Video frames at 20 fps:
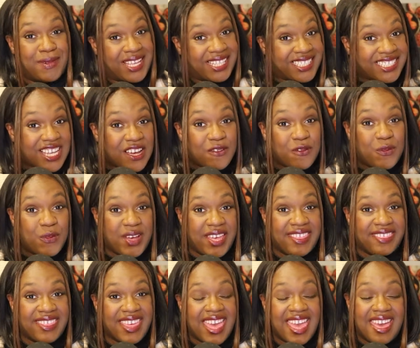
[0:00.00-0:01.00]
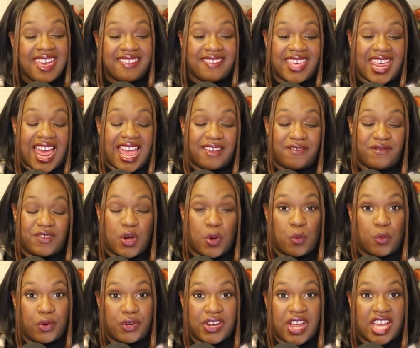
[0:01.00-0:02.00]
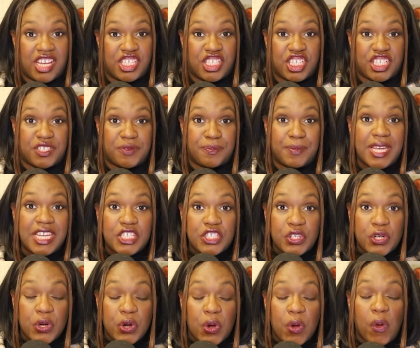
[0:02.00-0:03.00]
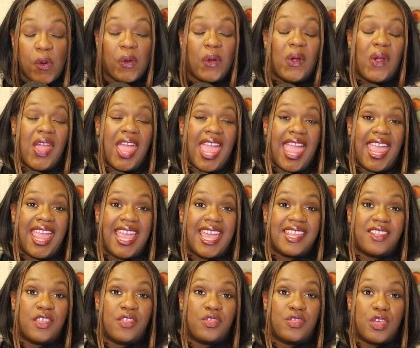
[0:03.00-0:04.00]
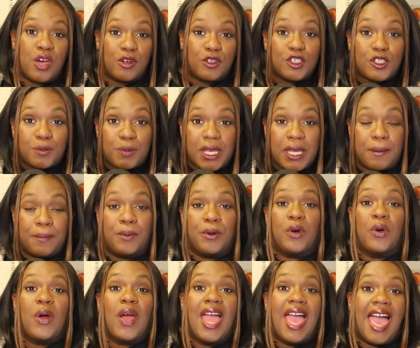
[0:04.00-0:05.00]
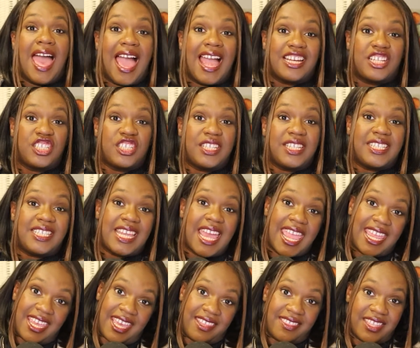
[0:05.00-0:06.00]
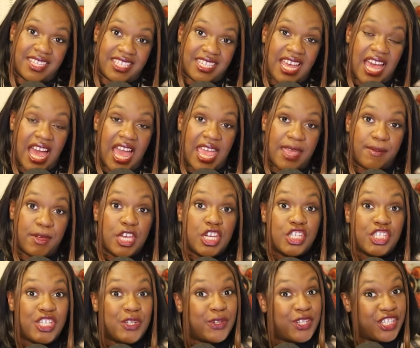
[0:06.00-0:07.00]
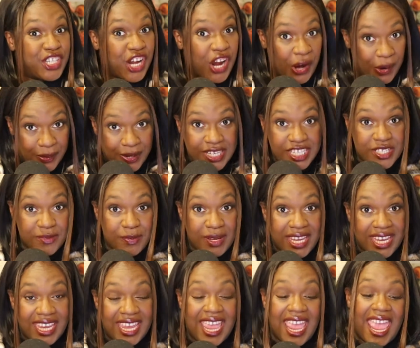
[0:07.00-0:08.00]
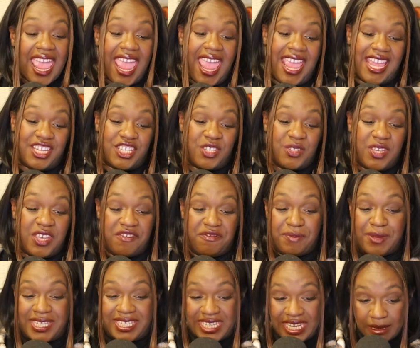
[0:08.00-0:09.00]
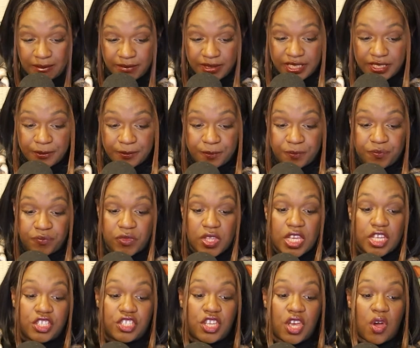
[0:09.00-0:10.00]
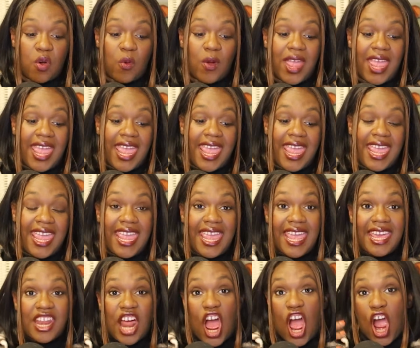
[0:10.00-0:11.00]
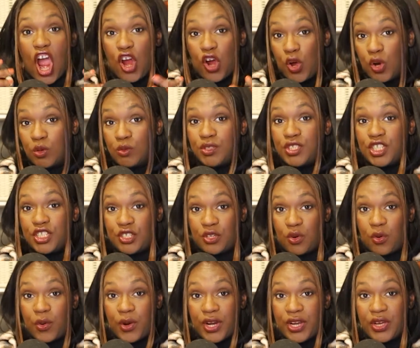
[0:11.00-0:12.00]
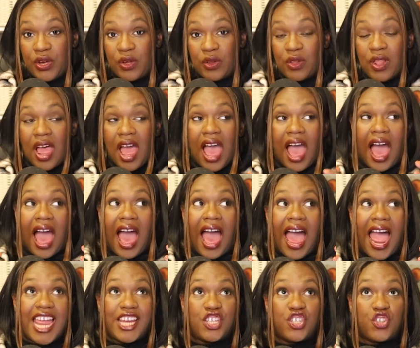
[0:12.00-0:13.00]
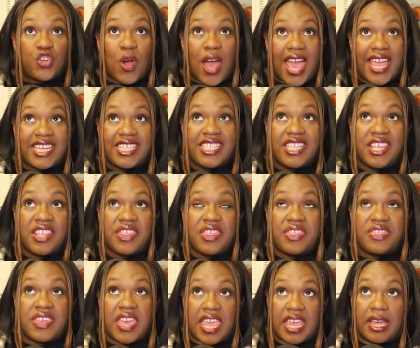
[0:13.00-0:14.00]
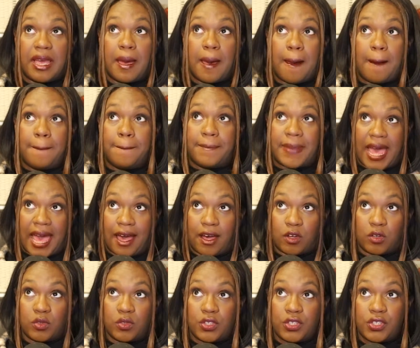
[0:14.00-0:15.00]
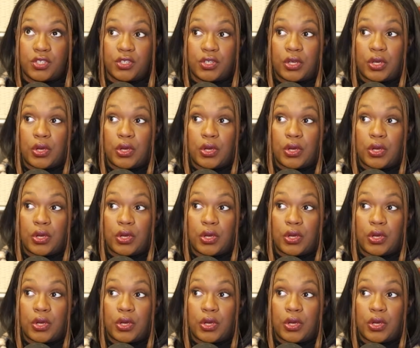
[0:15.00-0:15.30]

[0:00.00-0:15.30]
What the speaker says: myself with, that I felt were non-judgmental, and those people actually taking the time to encourage me and to give me tips. So in our own tutorial, I tried to think about